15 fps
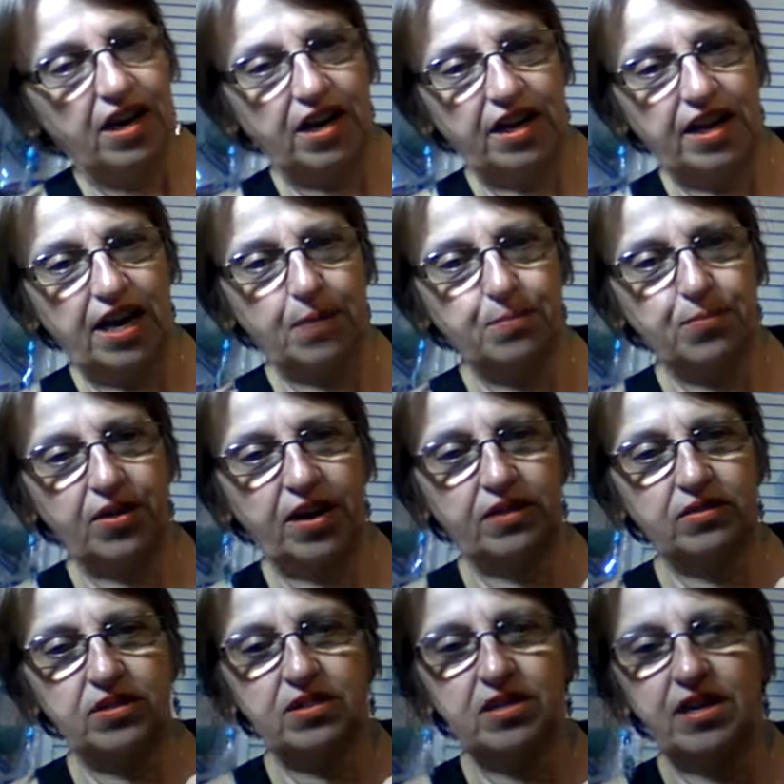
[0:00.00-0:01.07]
I can't
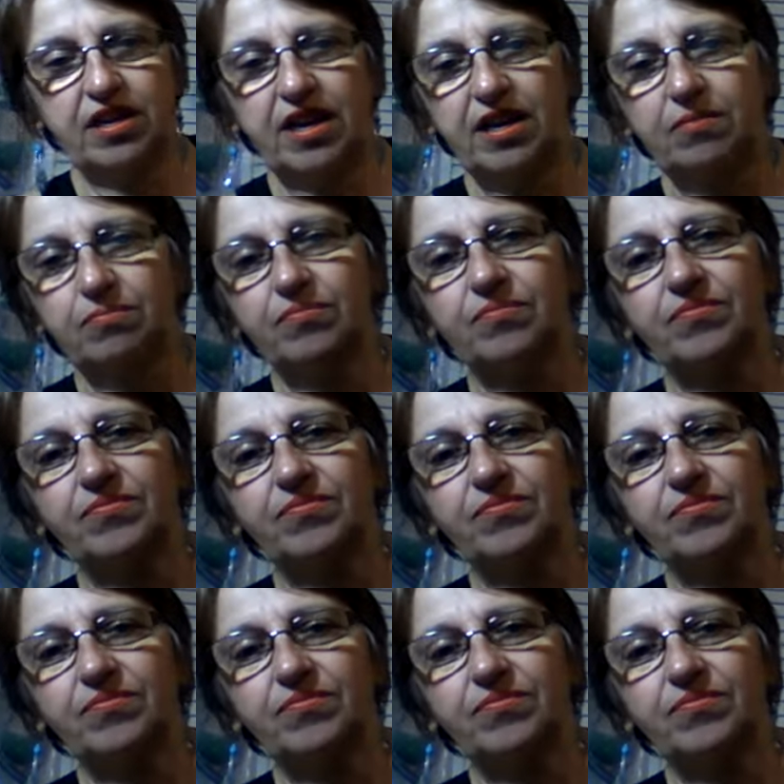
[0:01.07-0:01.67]
pronounce the name.